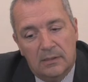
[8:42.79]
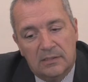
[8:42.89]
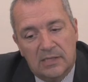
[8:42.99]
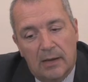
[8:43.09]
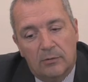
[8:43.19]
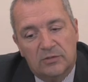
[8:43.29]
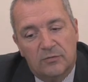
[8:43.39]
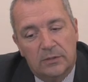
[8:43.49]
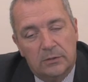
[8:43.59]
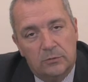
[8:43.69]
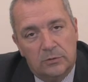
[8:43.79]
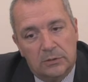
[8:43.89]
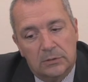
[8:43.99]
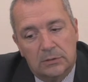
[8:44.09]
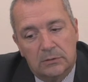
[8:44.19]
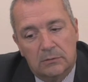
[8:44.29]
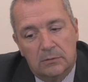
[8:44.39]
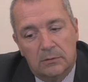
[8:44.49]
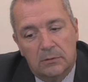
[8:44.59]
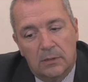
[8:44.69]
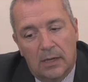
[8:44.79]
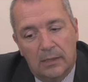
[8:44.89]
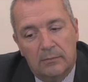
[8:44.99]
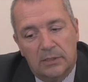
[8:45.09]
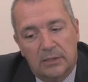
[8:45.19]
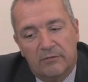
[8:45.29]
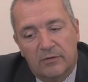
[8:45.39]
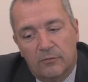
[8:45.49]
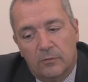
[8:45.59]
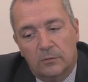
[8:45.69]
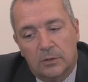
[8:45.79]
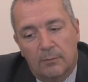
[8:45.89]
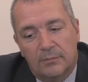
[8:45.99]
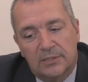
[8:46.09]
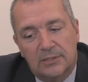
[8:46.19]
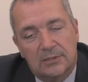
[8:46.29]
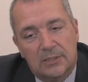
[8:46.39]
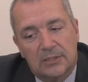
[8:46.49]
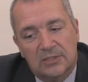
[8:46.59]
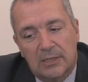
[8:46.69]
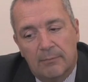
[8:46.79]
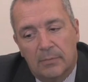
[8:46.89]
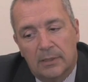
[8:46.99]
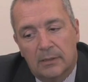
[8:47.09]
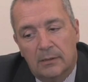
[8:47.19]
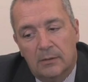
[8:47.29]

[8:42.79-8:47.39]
Towers for users, aimed at giving full competence in assembling,